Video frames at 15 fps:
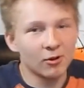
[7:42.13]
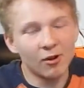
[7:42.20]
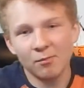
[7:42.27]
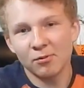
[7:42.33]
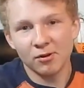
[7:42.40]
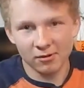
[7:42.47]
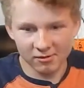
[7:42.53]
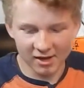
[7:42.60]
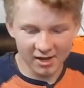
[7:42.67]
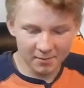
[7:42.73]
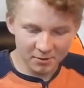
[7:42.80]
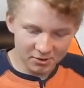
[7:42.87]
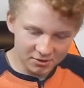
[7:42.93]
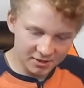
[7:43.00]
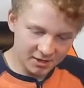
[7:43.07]
all pro
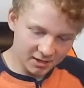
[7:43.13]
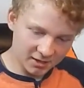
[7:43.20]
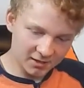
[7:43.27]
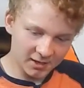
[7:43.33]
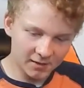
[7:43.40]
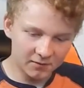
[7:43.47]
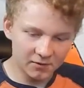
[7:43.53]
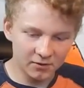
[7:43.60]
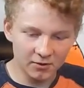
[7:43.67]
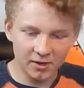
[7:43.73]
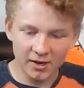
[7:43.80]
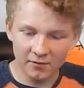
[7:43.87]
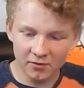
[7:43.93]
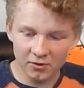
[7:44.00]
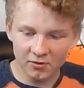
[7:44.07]
gamers here. If
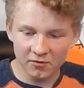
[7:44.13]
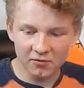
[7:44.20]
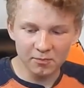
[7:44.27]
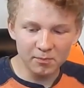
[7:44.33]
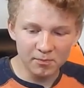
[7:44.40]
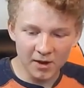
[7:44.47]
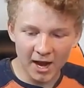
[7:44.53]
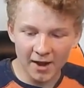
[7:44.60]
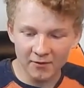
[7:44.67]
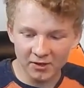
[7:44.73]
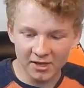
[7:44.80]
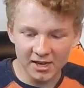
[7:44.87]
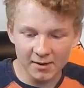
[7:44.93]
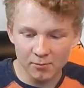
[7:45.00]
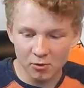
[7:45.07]
you have a
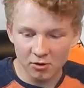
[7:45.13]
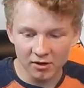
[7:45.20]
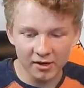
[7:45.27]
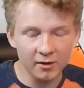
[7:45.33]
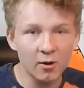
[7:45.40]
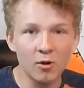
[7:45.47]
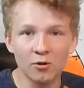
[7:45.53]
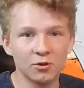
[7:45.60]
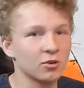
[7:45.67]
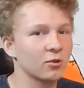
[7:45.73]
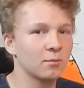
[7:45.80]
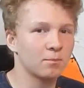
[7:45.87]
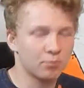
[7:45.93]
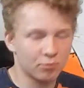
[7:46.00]
keyboard at all, you're a